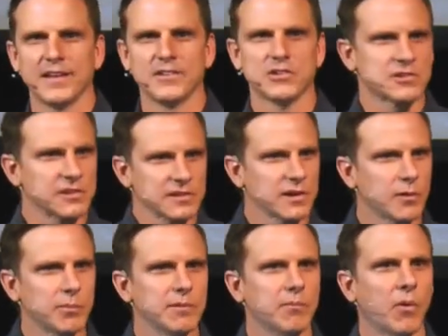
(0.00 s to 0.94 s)
Just a little
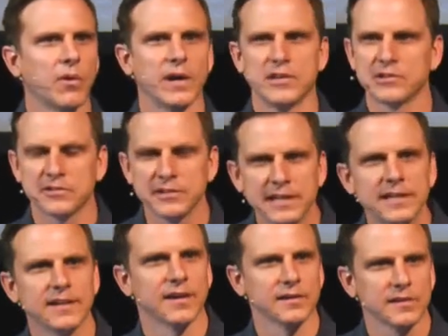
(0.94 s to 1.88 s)
bit more. I just
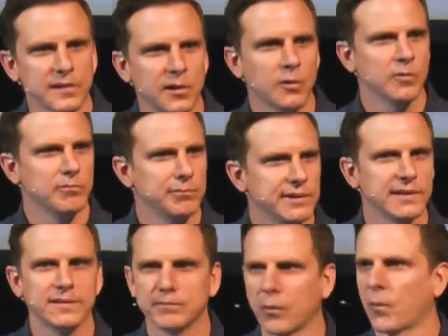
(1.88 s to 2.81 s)
need a little bit
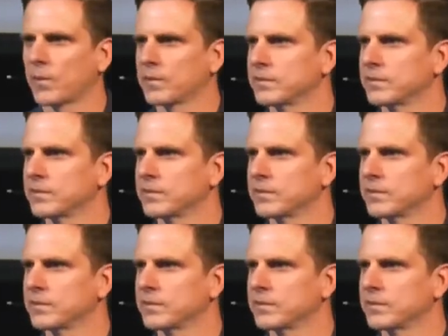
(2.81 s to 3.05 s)
more.